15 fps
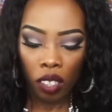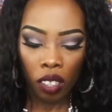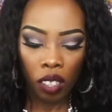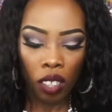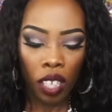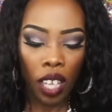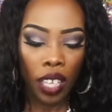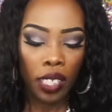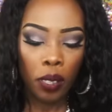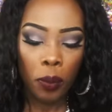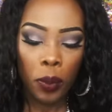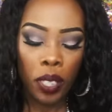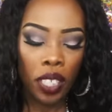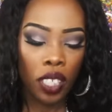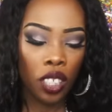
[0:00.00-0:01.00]
The next
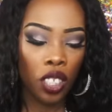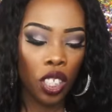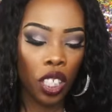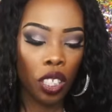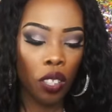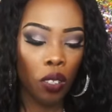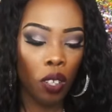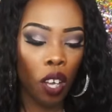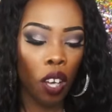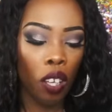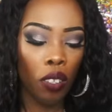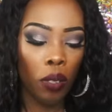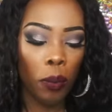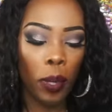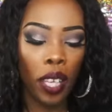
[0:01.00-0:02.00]
one is Jingle
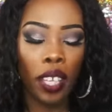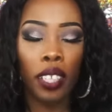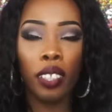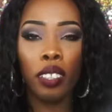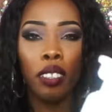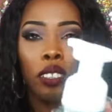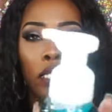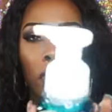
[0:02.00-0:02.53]
All the Way.